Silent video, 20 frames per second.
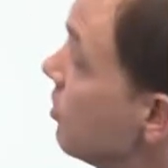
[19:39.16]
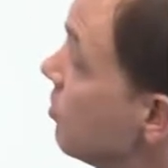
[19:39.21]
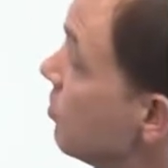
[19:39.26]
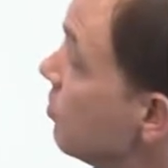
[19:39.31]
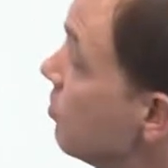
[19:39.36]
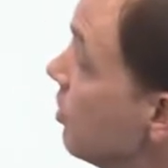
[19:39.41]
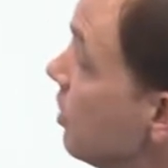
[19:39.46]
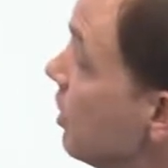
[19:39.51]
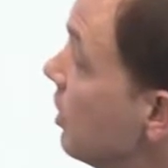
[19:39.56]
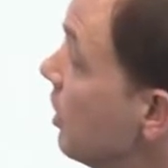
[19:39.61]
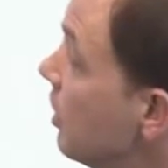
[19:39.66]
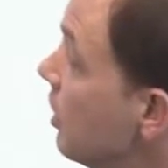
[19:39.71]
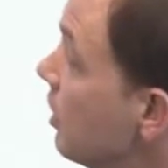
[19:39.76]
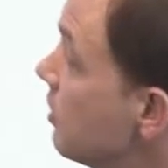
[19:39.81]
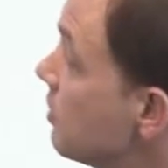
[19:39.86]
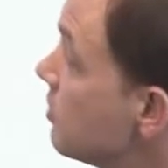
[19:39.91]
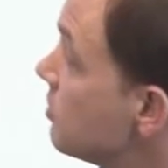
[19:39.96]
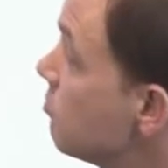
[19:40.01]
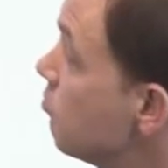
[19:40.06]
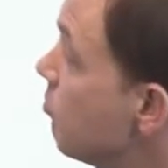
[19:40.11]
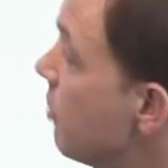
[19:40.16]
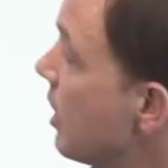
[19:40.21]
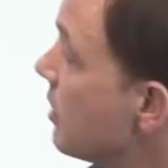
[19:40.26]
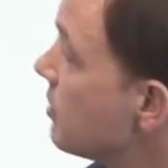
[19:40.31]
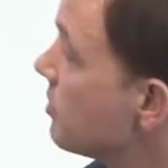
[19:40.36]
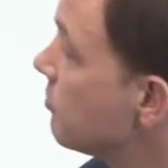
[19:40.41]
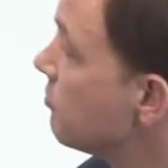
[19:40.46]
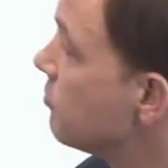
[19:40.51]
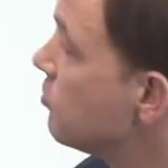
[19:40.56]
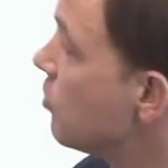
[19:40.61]
you this
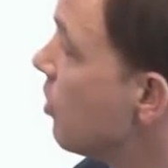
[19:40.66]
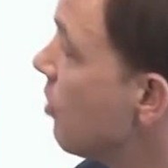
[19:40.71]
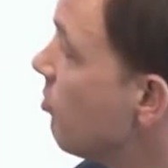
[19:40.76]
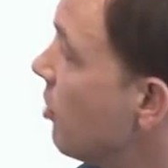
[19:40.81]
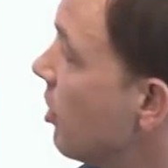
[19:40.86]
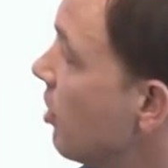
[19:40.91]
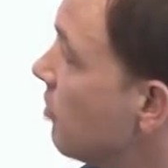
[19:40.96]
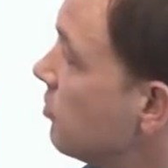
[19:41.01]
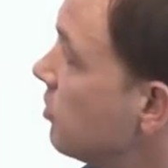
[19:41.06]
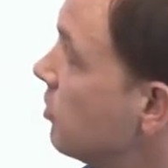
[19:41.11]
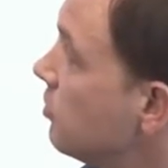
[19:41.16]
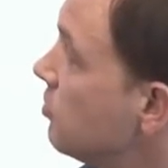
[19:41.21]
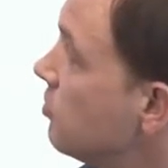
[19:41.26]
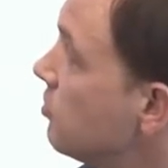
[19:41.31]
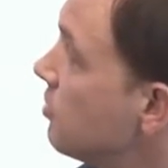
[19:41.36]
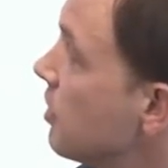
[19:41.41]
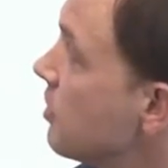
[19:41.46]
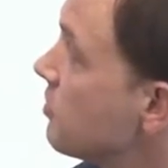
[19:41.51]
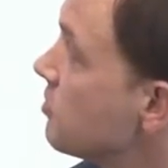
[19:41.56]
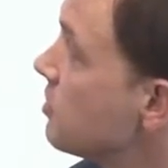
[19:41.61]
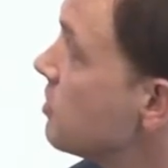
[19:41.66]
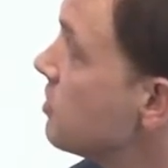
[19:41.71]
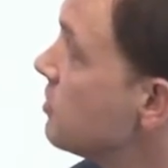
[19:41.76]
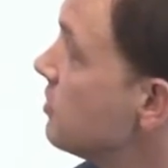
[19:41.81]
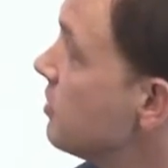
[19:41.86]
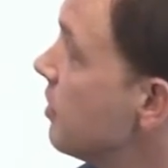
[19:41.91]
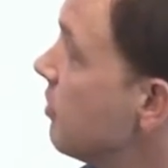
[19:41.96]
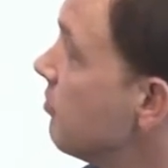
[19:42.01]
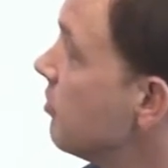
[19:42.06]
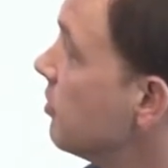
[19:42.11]
massive drop after
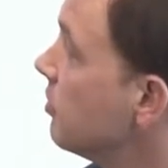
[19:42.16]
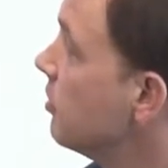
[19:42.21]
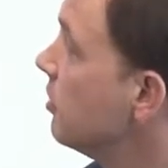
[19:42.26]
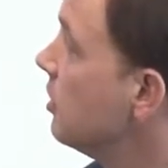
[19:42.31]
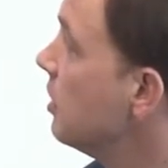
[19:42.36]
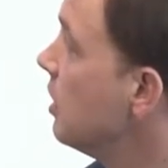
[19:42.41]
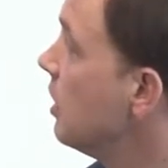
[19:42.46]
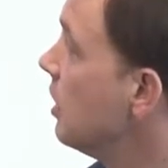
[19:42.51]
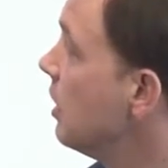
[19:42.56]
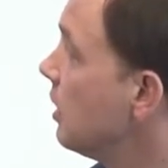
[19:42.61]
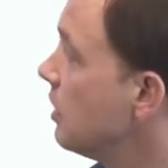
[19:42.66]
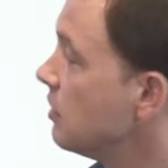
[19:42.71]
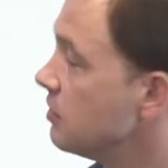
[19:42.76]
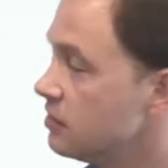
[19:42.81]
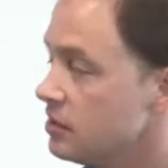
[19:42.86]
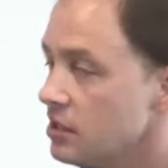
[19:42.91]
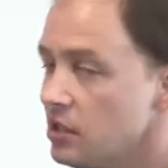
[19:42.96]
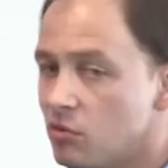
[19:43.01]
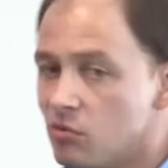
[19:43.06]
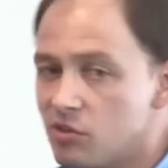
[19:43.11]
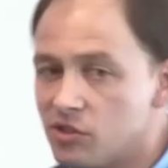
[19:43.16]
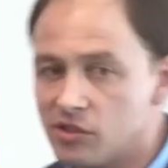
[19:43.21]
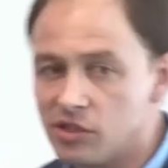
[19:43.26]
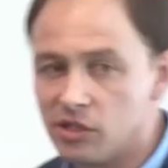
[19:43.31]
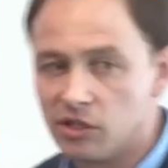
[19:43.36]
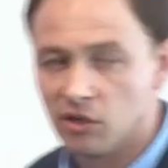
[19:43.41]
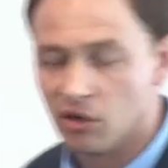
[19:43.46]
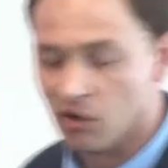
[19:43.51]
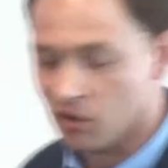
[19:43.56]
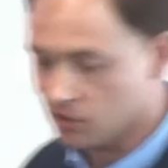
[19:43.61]
2007 in
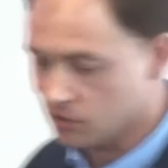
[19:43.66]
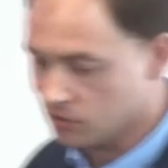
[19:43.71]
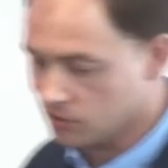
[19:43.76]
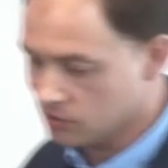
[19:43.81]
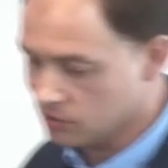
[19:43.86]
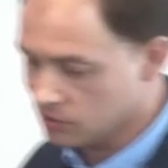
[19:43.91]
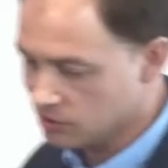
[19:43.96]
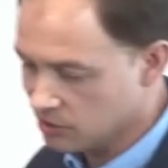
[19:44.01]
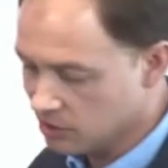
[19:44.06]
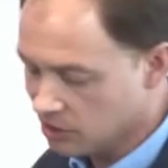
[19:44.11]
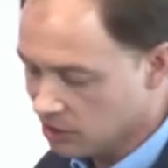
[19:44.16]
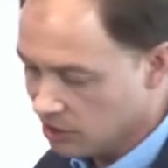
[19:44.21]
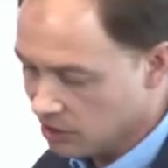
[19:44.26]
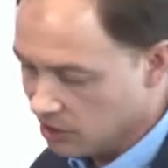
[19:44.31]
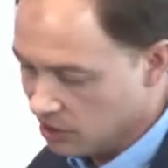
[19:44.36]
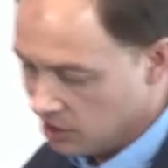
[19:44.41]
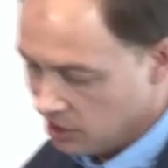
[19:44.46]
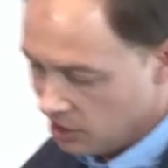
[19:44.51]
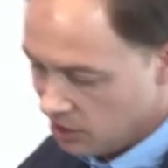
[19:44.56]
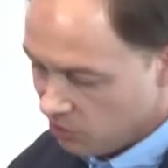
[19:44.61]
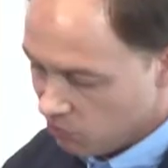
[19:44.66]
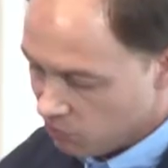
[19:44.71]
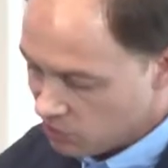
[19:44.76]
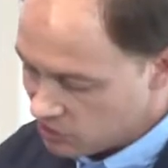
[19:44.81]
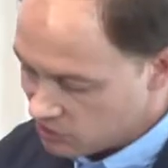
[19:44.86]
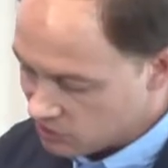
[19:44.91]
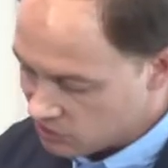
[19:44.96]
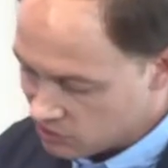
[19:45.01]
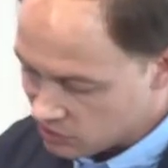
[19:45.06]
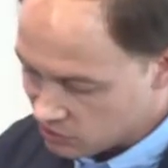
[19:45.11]
sequencing costs,
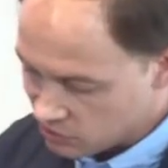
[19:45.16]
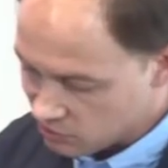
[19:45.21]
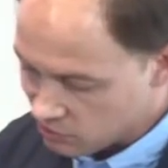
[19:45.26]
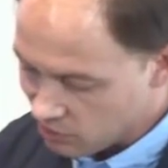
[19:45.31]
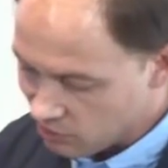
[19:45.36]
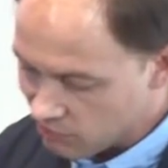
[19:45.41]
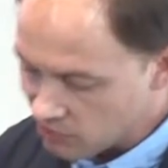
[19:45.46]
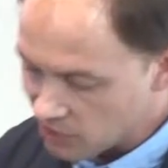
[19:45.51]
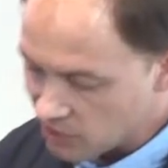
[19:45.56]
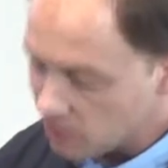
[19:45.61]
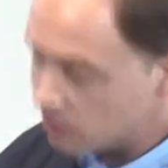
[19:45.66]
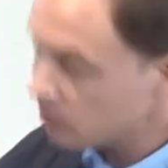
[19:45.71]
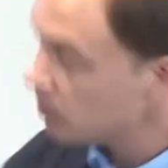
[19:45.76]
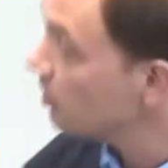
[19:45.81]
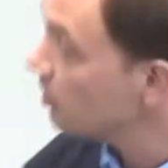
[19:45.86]
which has just driven